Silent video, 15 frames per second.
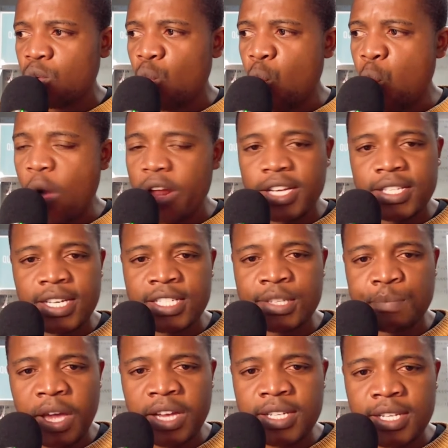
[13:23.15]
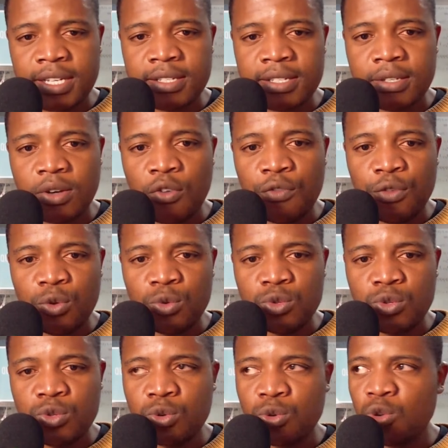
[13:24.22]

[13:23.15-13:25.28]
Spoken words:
what is expected of you to do.